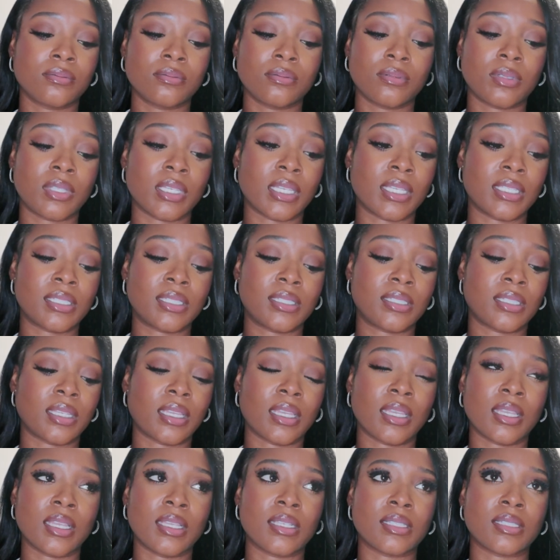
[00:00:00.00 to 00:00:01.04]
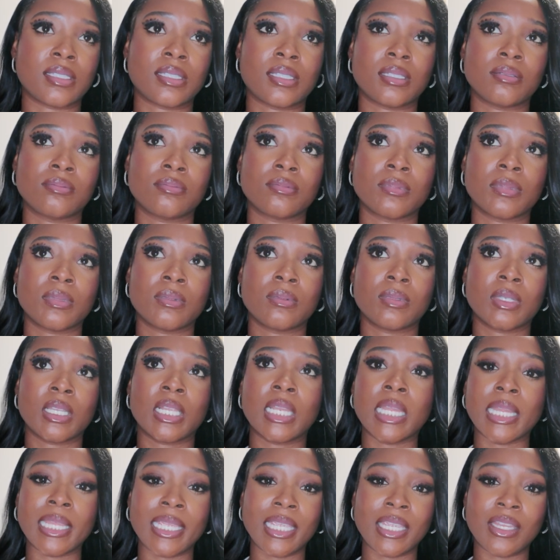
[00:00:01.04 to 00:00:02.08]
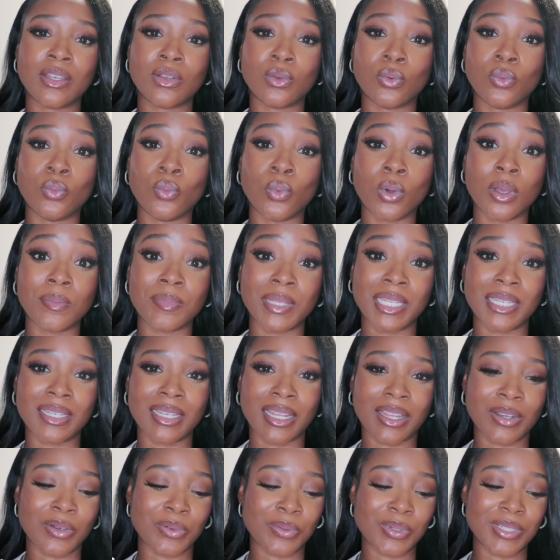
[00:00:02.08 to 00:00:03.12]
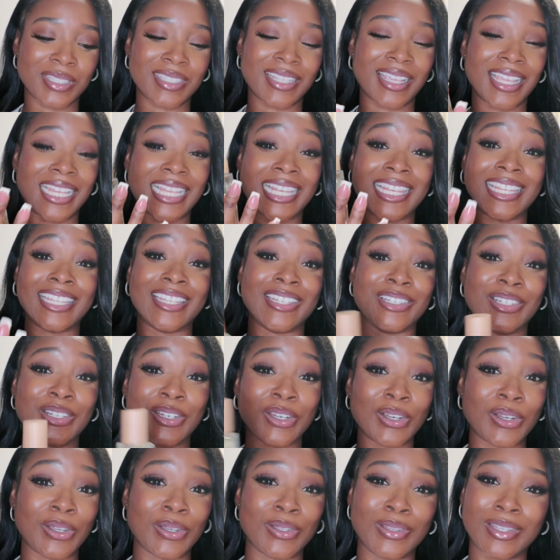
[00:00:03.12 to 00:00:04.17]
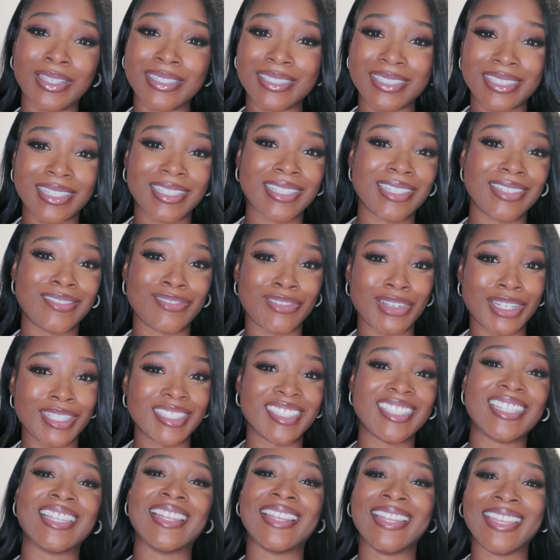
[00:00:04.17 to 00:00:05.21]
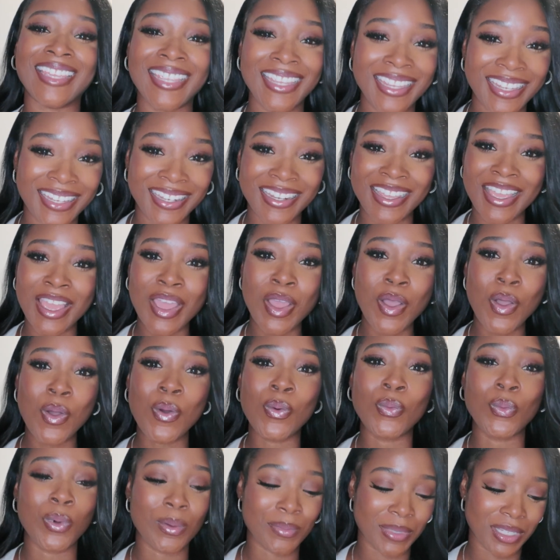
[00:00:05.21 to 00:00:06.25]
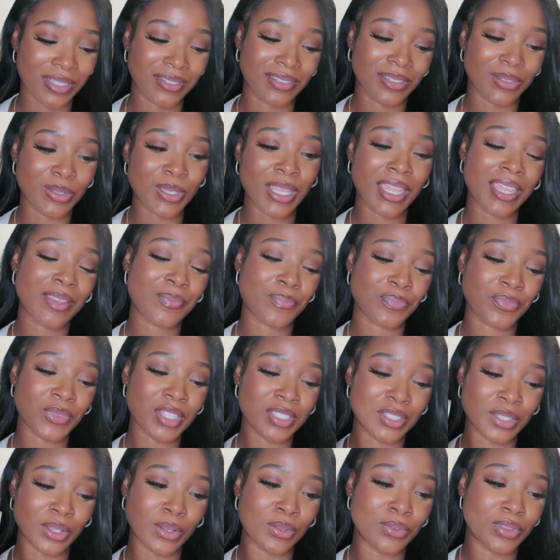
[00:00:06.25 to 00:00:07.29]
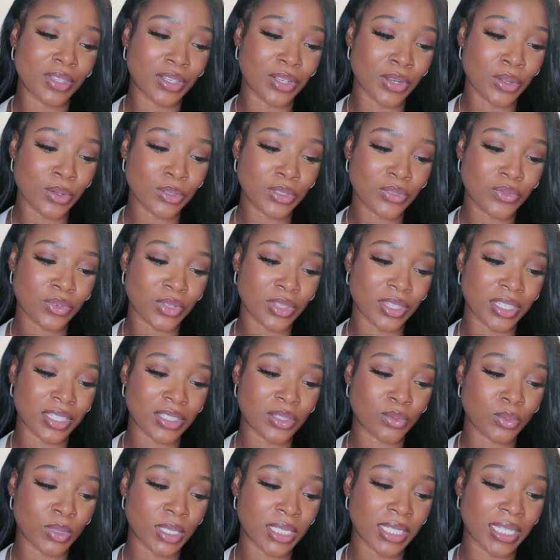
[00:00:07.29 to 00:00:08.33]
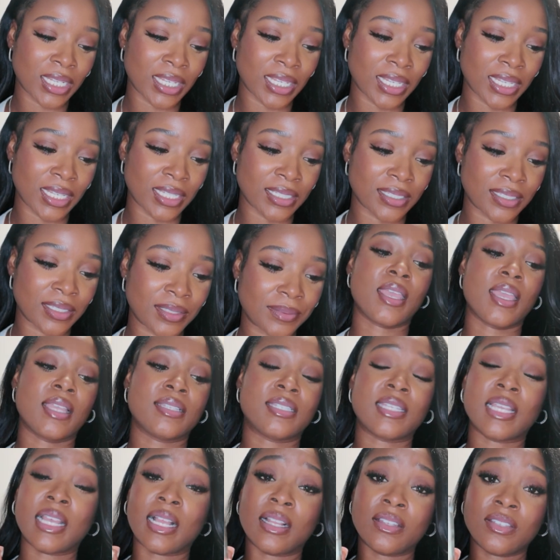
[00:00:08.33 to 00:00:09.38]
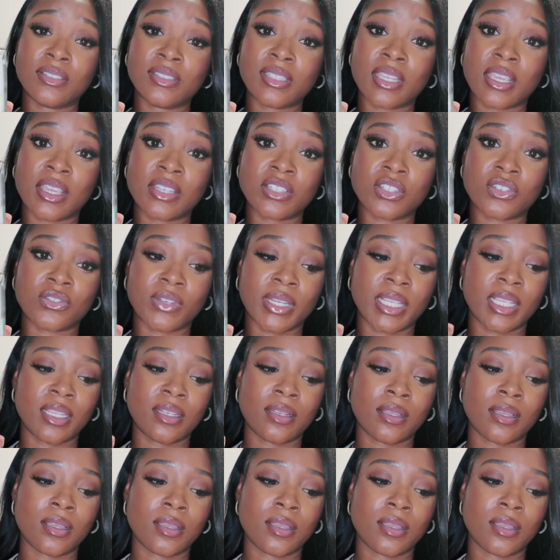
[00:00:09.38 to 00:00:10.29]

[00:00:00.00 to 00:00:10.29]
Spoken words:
This is clean woman. I don't want to say clean girl. This reads clean woman. Okay, so the notes for this one is Italian tangerine,